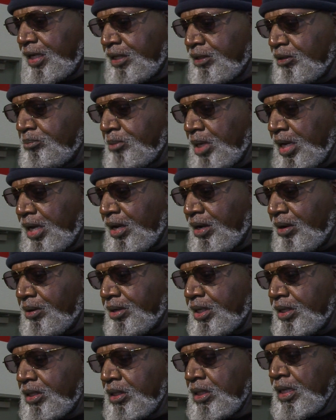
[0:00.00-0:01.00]
in the Bay
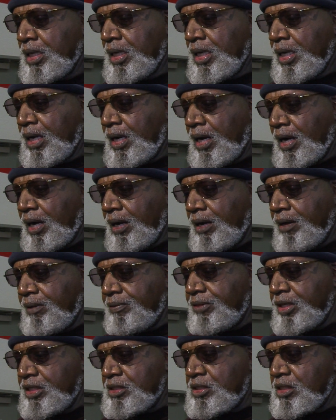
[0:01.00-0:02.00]
Area.
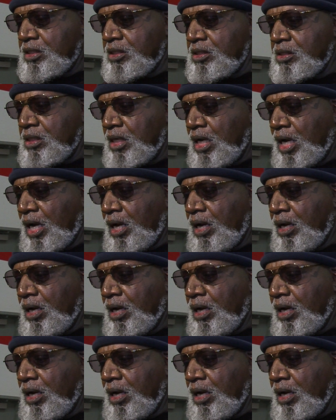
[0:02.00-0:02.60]
This is